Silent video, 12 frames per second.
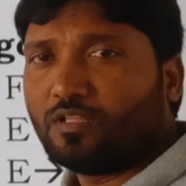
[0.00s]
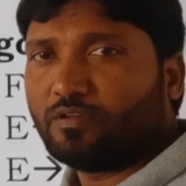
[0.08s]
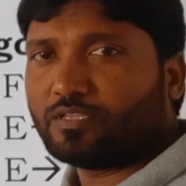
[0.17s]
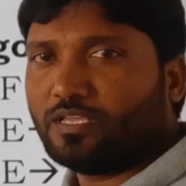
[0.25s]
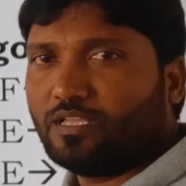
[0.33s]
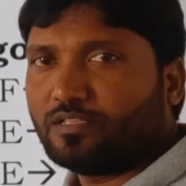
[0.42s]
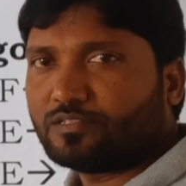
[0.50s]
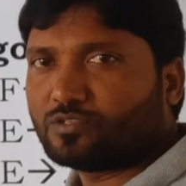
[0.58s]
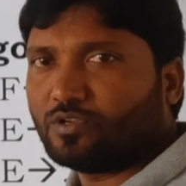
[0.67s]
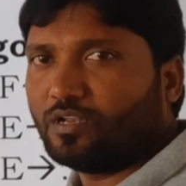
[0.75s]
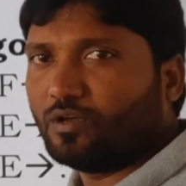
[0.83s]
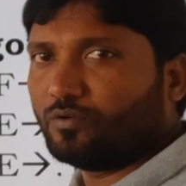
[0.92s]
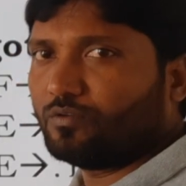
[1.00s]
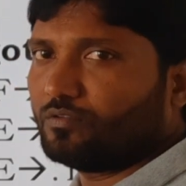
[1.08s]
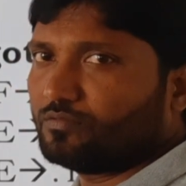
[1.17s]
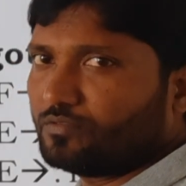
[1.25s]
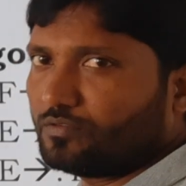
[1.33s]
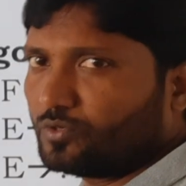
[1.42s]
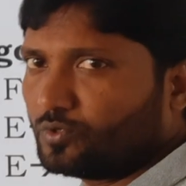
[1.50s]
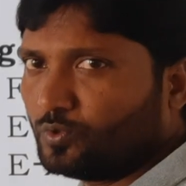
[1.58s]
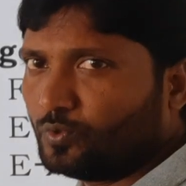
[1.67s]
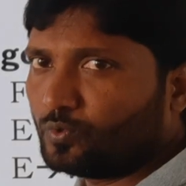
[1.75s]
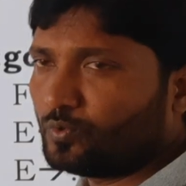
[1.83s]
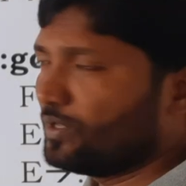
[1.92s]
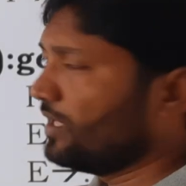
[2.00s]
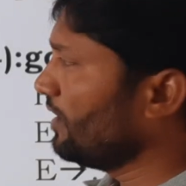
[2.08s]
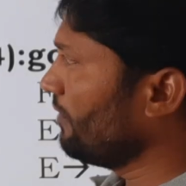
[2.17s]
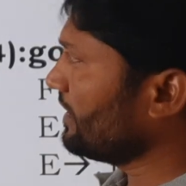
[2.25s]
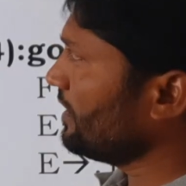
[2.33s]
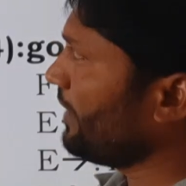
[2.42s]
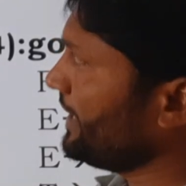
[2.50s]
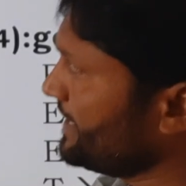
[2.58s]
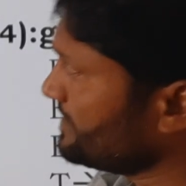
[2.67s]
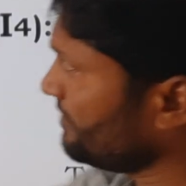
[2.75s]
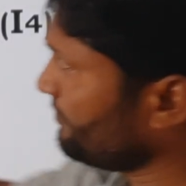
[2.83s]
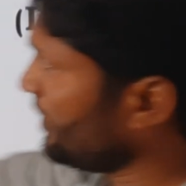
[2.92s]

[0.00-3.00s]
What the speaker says: okay. So now 2, okay, what is the